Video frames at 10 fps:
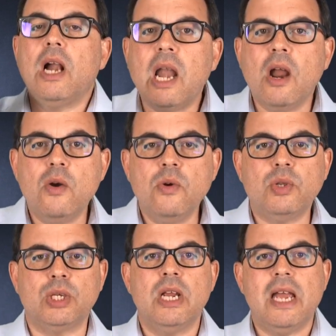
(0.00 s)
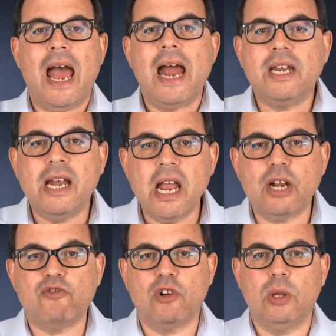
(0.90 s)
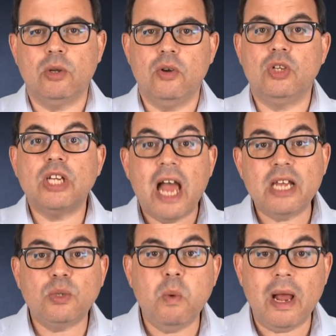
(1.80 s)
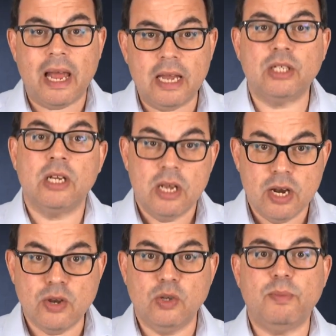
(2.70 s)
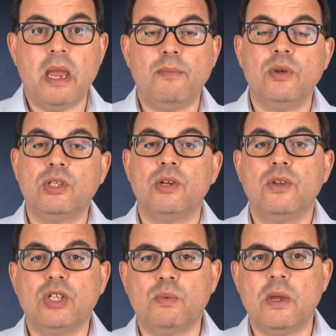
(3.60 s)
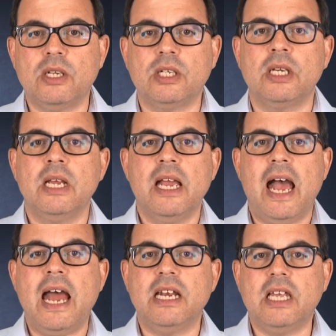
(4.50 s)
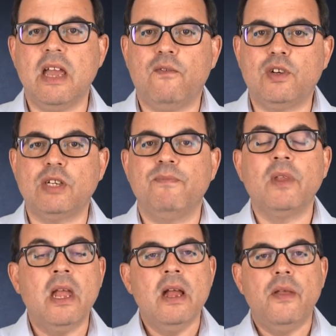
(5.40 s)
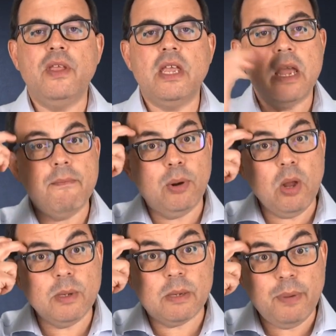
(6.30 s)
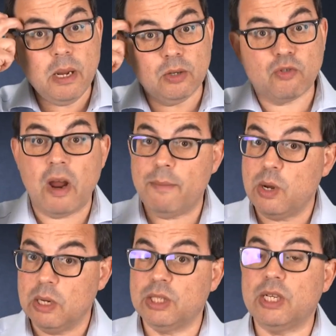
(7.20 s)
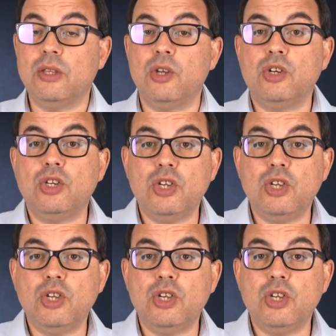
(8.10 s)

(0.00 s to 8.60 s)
clothes, and electrical goods, as well as newspapers, sweets, and gifts. The Employment Appeal Tribunal said that